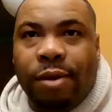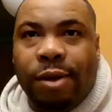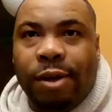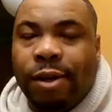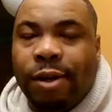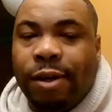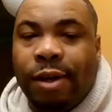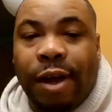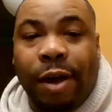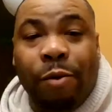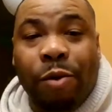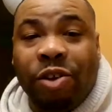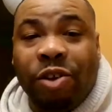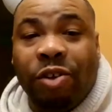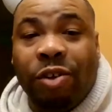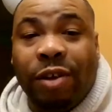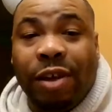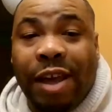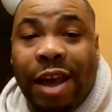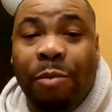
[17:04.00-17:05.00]
Ugh, I
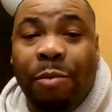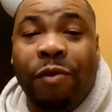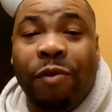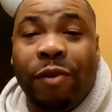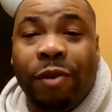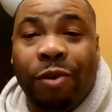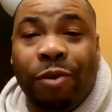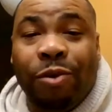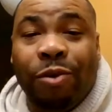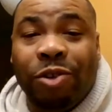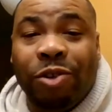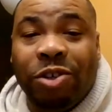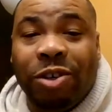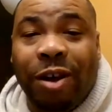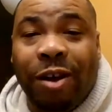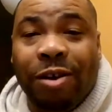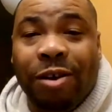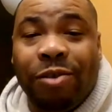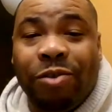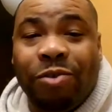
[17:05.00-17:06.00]
wish it came with a
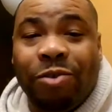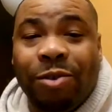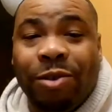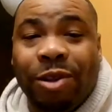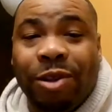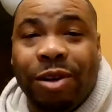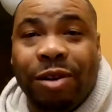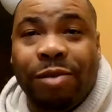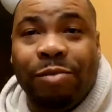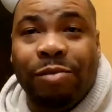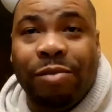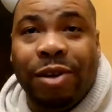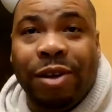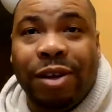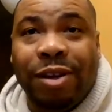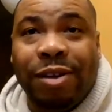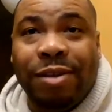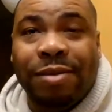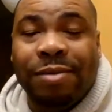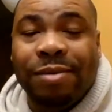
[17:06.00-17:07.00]
DualShock controller,
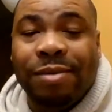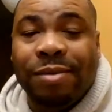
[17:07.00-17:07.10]
but